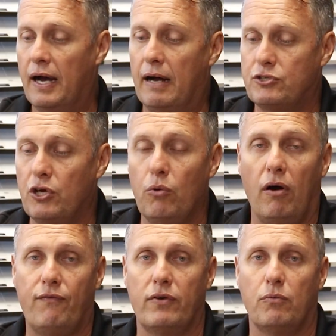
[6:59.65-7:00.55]
uh, too
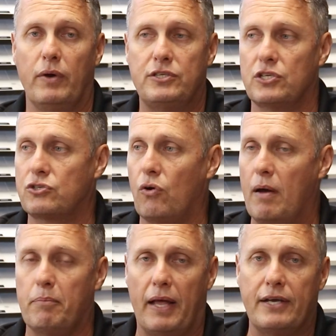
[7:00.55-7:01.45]
often we just
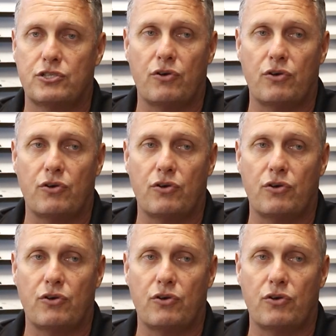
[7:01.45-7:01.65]
try and blaze